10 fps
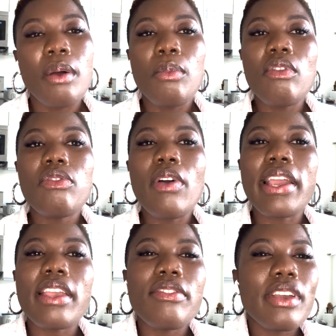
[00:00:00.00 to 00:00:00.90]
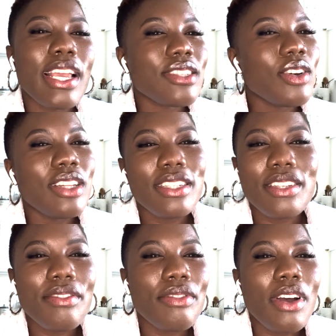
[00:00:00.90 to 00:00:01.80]
before I give you guys all this
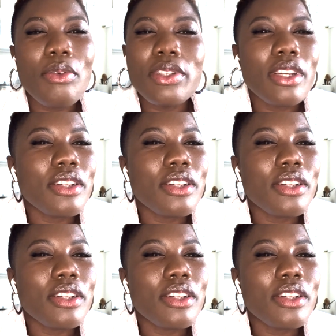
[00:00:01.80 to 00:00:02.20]
info, I want you to